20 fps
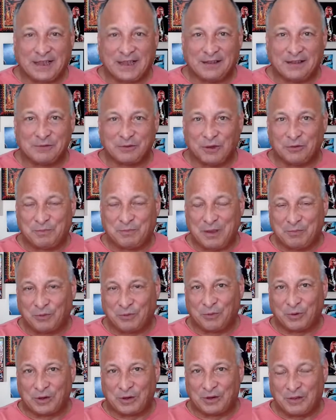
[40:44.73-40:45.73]
It was because
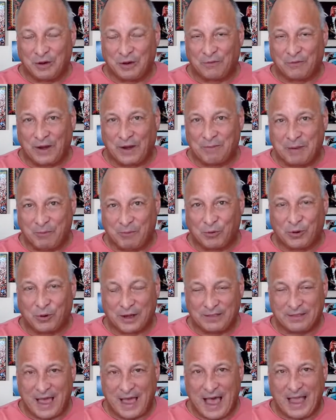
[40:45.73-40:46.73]
they were afraid people were going
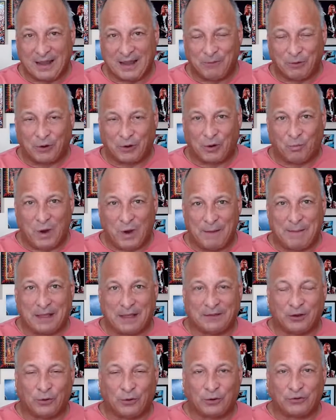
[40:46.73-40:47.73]
to die and we were going to wipe out
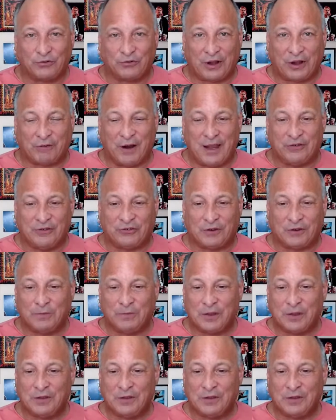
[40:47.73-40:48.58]
the older generation.